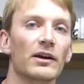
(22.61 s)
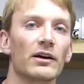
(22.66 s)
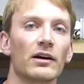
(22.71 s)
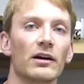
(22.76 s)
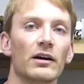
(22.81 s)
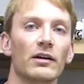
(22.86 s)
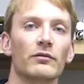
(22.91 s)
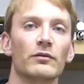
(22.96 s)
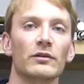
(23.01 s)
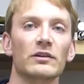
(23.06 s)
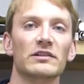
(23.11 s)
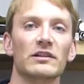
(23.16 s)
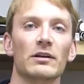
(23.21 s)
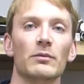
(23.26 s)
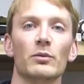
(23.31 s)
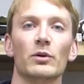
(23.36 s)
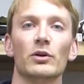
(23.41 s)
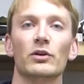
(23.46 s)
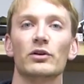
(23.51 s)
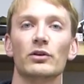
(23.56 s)
Uh, for
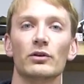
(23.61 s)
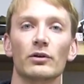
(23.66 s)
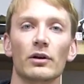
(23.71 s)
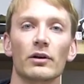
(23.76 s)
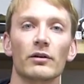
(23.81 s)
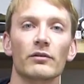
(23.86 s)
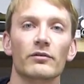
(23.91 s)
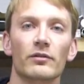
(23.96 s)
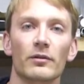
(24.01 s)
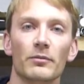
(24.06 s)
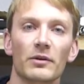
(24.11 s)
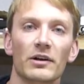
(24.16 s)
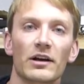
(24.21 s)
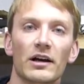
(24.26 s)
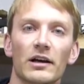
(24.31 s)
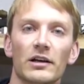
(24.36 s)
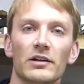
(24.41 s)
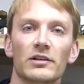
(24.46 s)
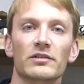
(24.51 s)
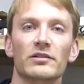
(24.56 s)
example, Cura from the
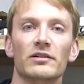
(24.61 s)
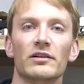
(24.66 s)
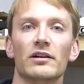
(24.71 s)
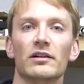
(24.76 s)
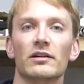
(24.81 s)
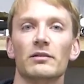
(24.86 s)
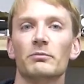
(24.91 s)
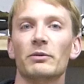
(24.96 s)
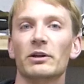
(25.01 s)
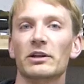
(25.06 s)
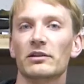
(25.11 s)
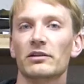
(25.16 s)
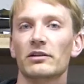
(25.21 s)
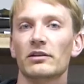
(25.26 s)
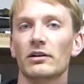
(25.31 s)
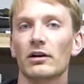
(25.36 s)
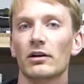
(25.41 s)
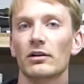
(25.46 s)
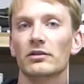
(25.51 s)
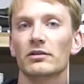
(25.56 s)
guys uh, that make
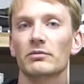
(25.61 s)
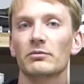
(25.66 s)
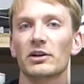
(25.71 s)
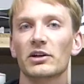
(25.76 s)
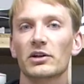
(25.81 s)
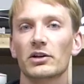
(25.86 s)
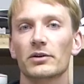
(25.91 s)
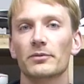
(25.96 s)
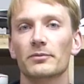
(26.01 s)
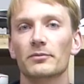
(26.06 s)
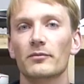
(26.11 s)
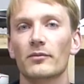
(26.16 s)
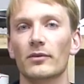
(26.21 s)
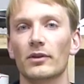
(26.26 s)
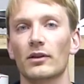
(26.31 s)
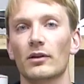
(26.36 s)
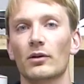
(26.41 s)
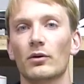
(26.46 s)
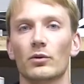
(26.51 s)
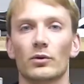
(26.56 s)
the Ultimaker,
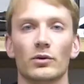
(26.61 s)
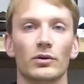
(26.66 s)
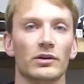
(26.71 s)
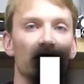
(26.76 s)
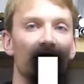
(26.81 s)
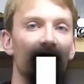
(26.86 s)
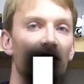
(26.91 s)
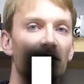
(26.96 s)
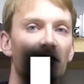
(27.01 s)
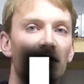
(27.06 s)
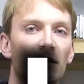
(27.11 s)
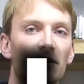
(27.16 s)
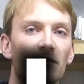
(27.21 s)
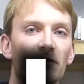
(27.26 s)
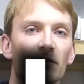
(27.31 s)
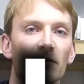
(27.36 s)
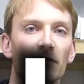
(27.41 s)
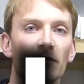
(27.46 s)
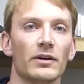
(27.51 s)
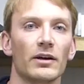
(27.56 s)
or
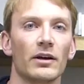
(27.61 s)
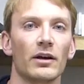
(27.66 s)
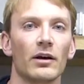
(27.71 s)
KISSlicer,